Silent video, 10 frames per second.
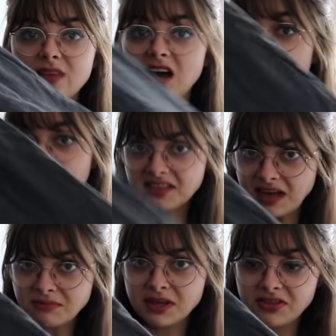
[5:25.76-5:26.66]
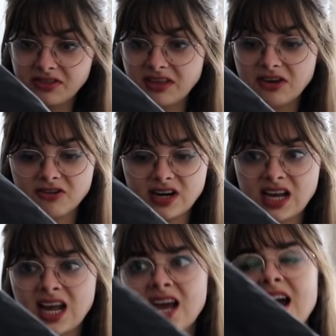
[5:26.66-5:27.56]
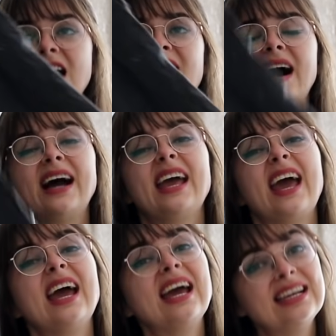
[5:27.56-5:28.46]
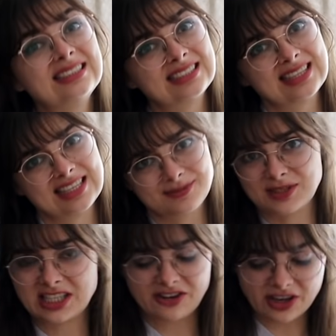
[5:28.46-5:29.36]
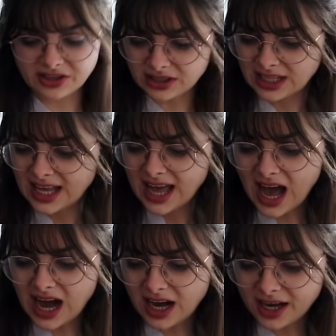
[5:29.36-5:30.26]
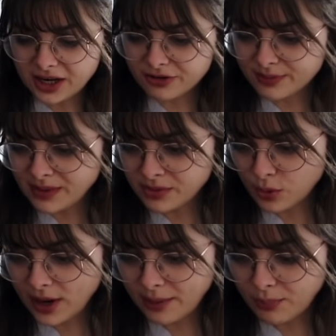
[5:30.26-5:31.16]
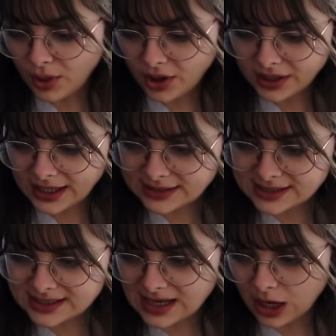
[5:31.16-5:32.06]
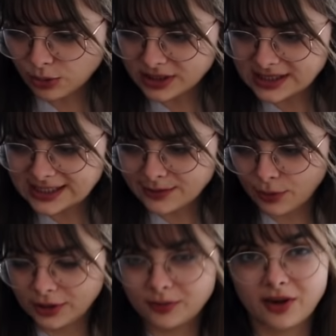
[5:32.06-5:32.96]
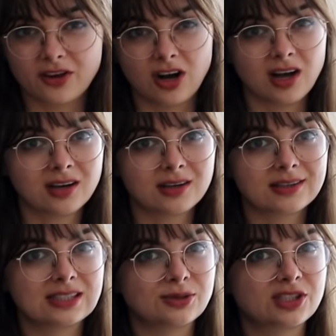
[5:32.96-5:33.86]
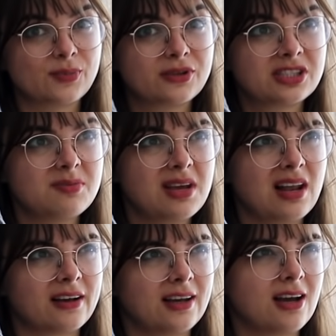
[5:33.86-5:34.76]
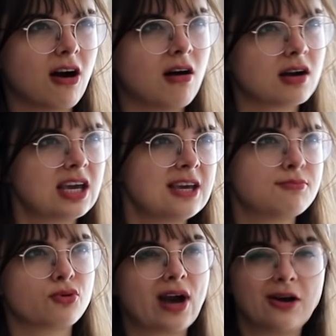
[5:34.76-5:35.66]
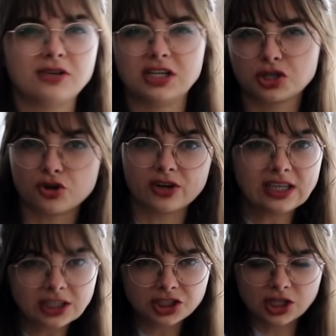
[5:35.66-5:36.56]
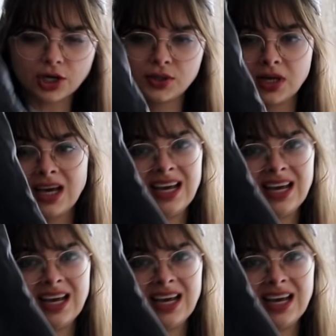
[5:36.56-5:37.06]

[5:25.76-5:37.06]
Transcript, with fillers: I like them in theory. I hate this material. I remember when I bought it, I was disappointed by the color because it was supposed to be like a khaki, brownish, greenish tone.